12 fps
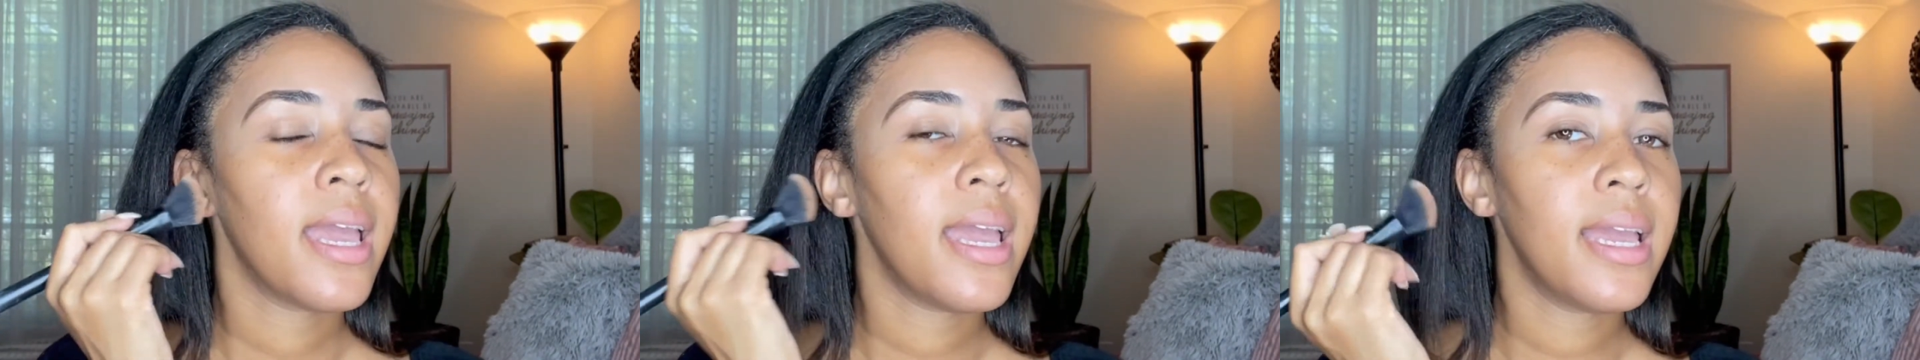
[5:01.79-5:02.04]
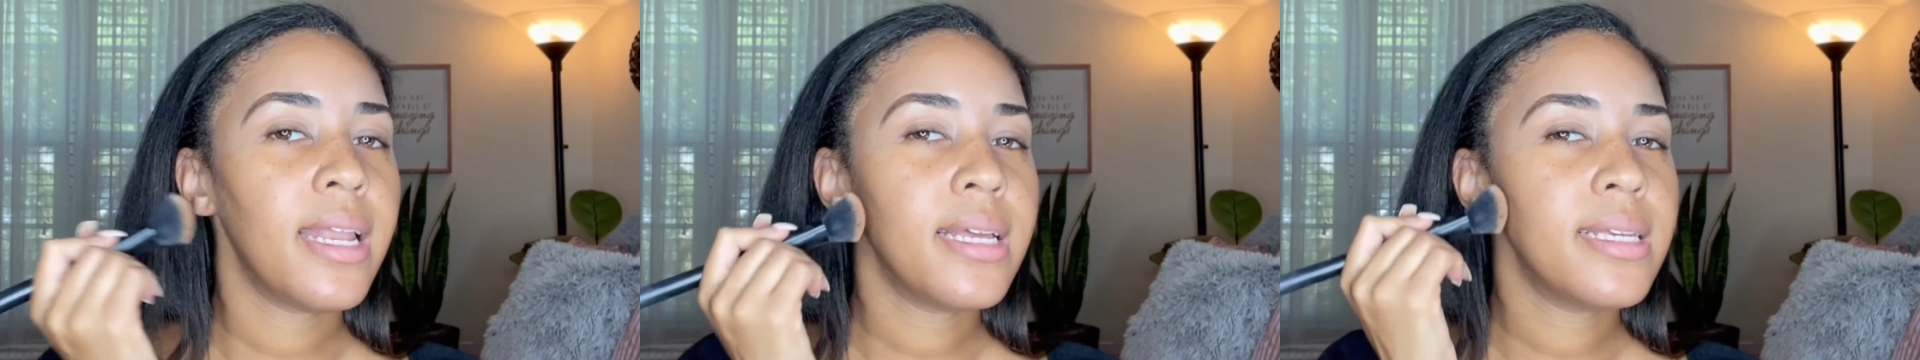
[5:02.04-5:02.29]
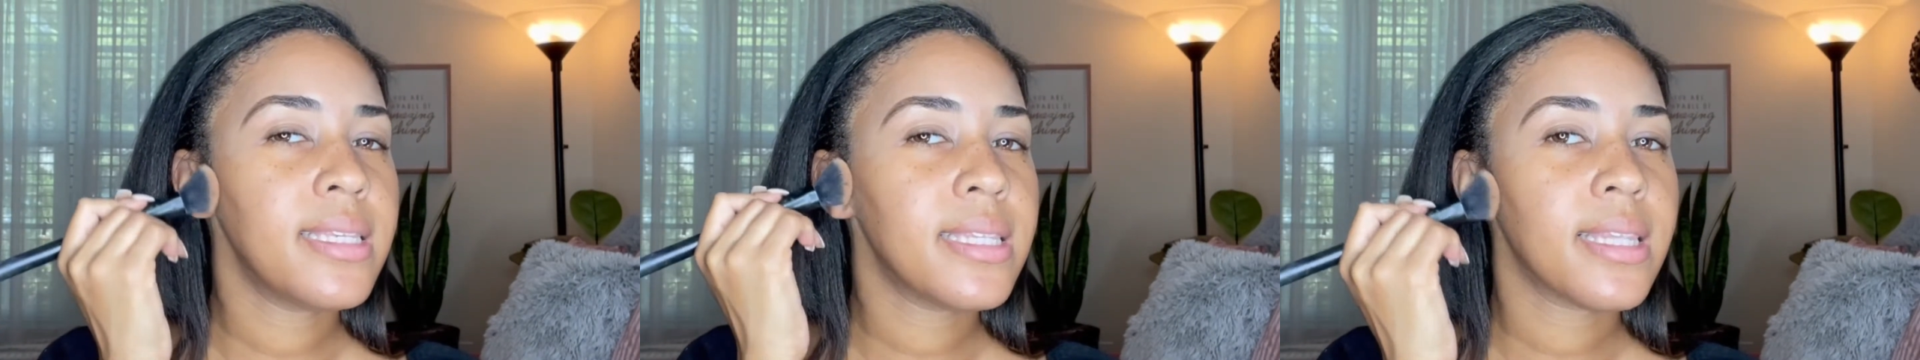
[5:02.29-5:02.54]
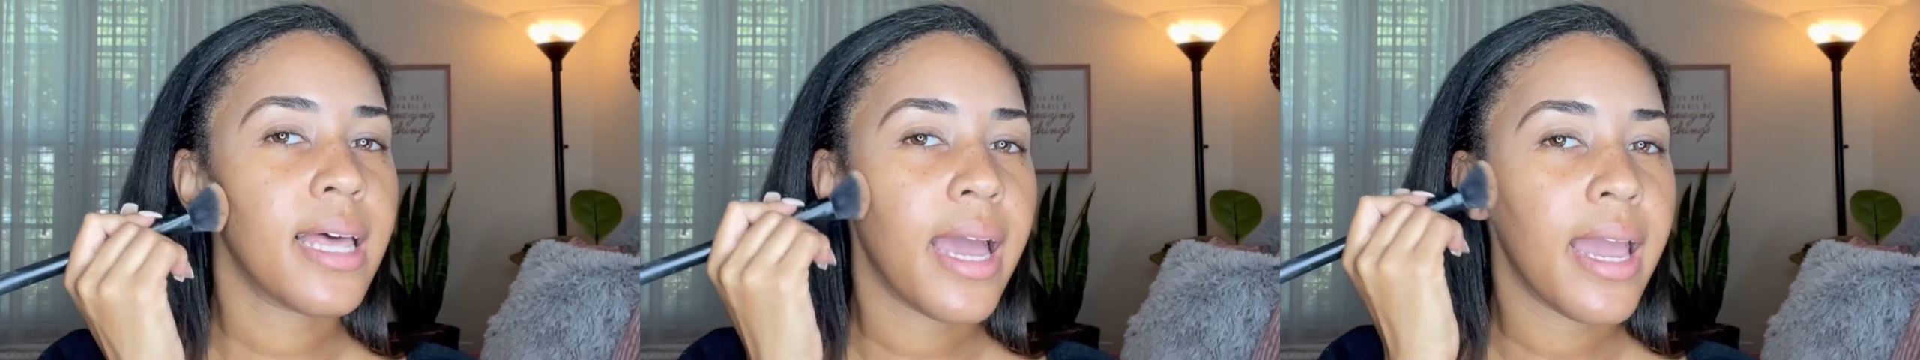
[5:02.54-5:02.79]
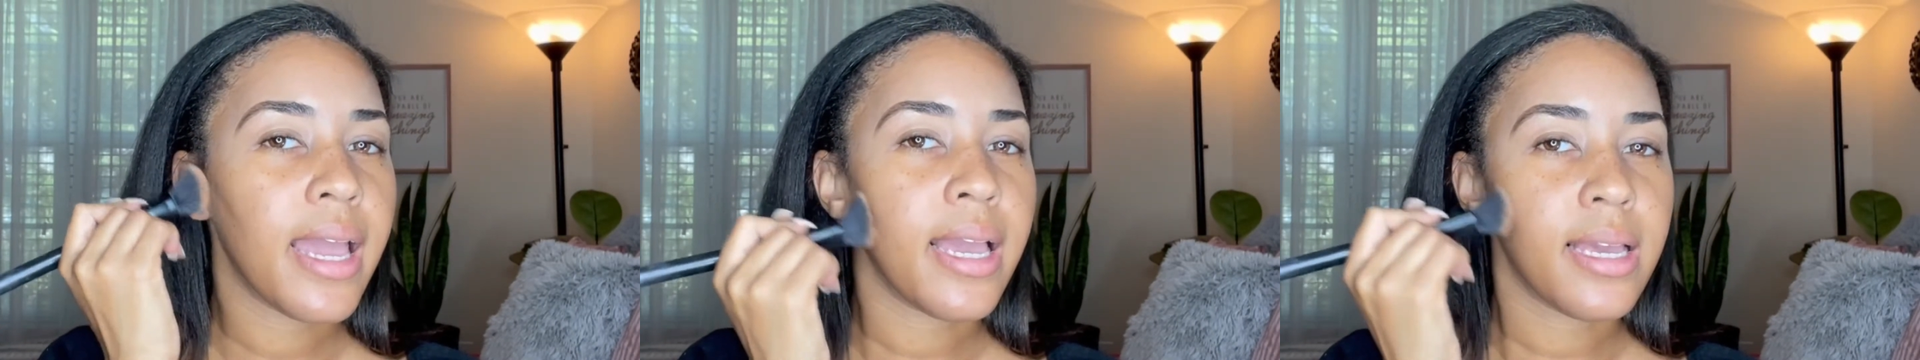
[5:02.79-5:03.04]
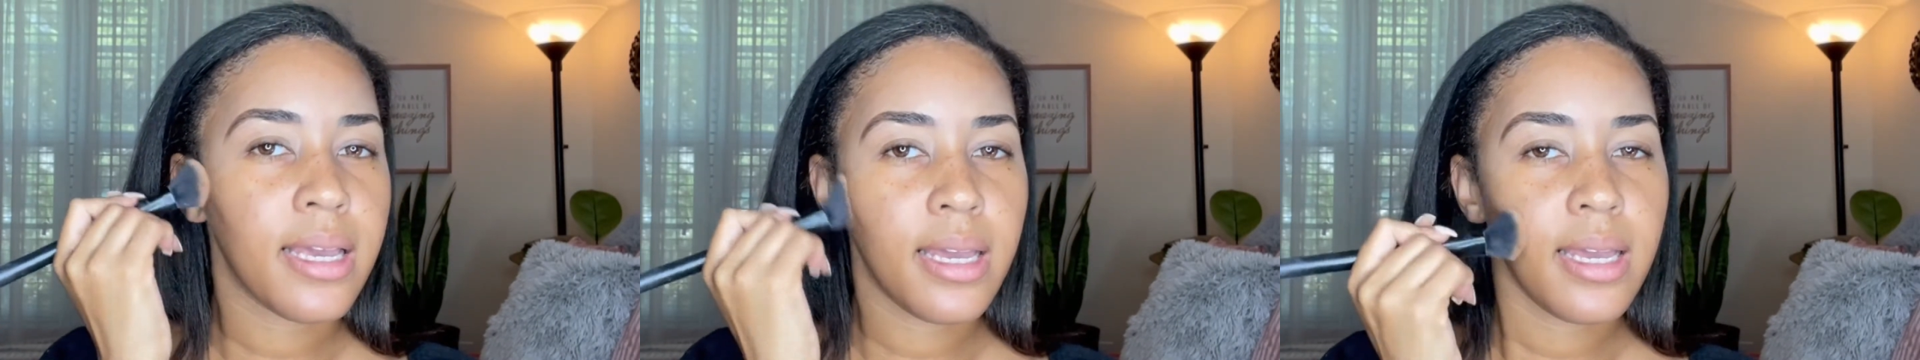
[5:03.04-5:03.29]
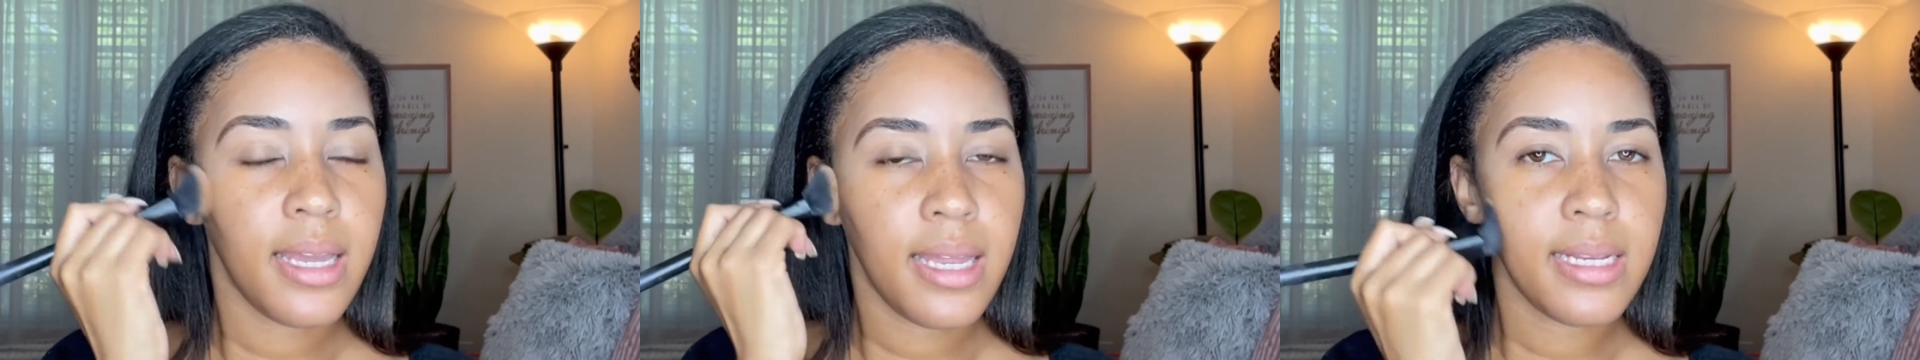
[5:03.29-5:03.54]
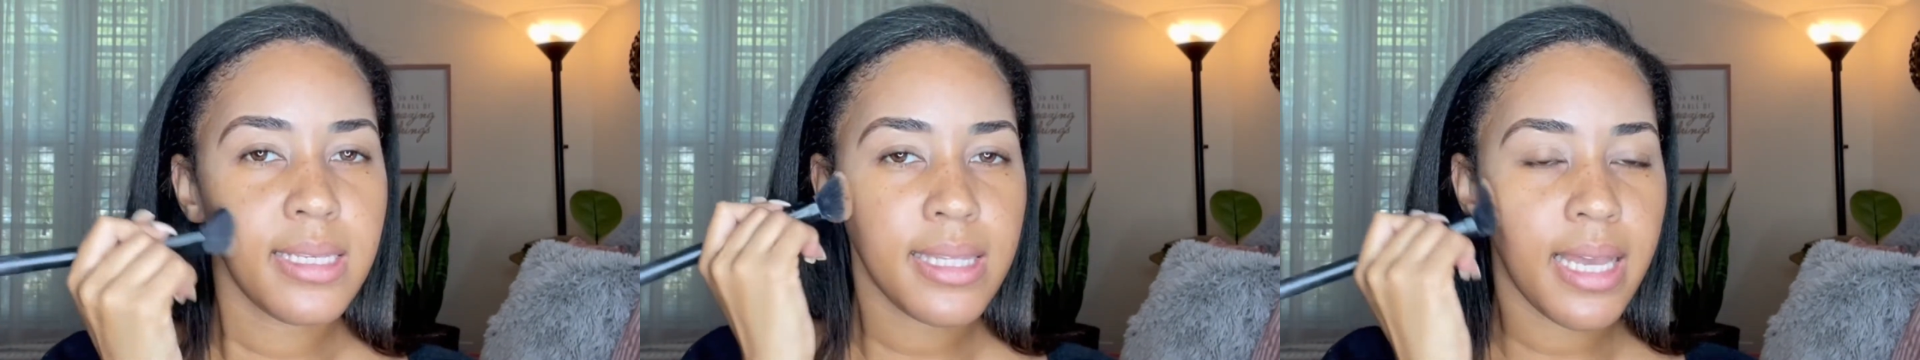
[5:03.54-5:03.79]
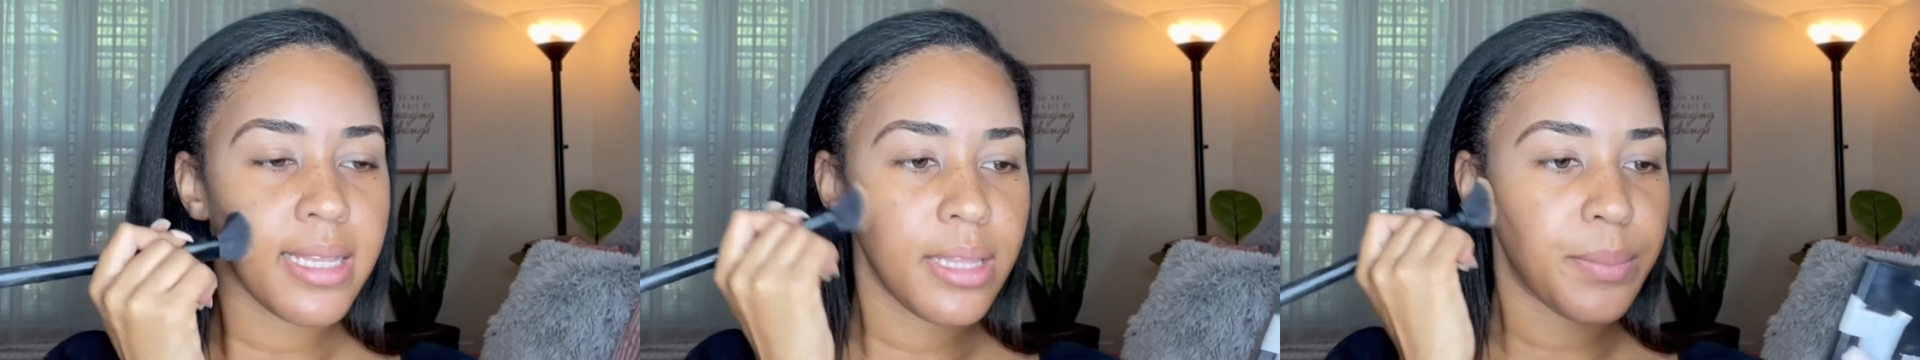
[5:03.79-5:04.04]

it is like the